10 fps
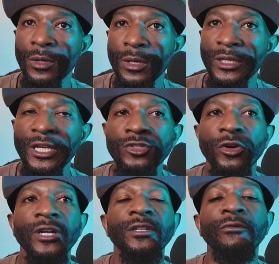these are
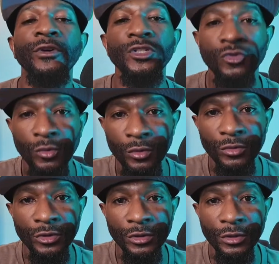
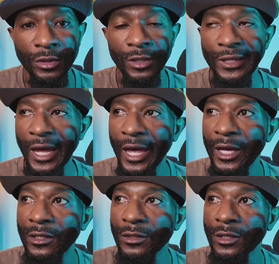individuals
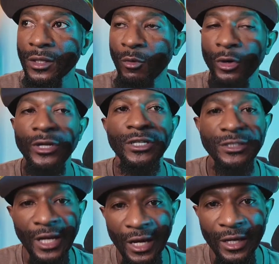that working
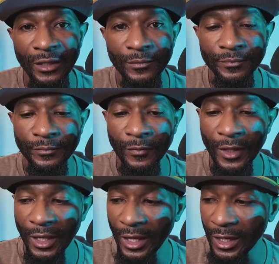inside,
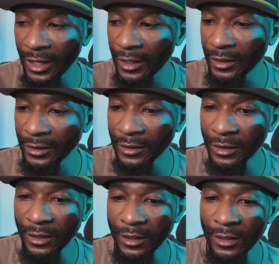and
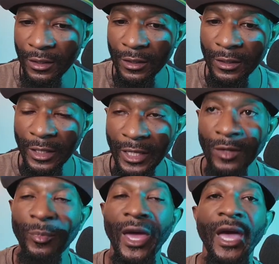in the
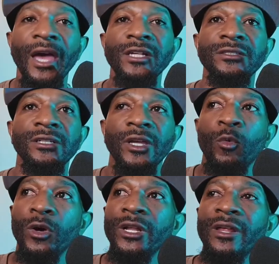past they
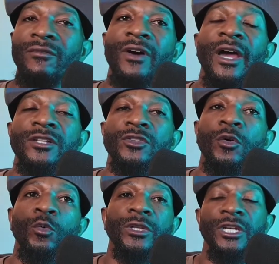wanted advice
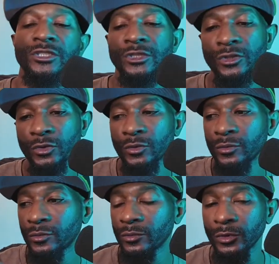on what they should do,
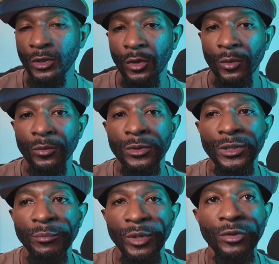
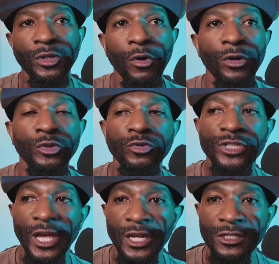building, going through
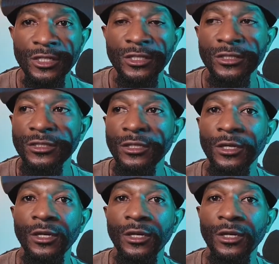changes.